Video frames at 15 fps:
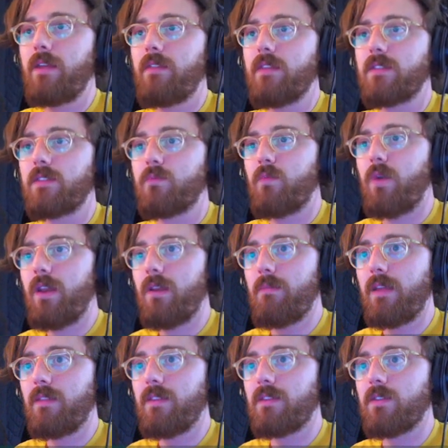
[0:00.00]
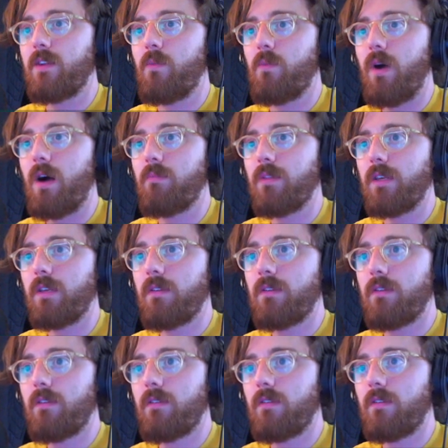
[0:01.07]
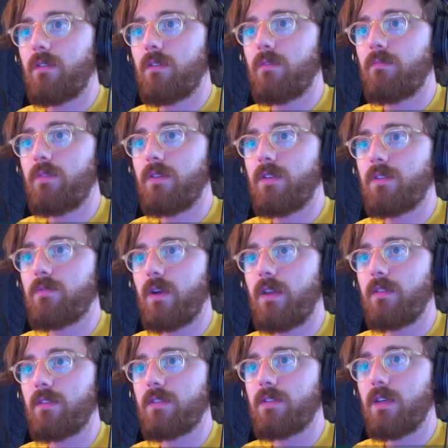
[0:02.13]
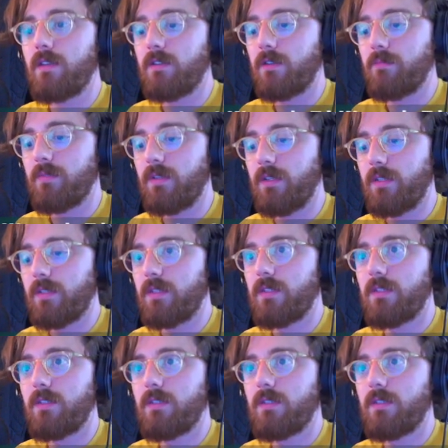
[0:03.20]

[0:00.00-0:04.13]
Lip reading: this? Why did I make this all wobbly? Put this right in the center, please.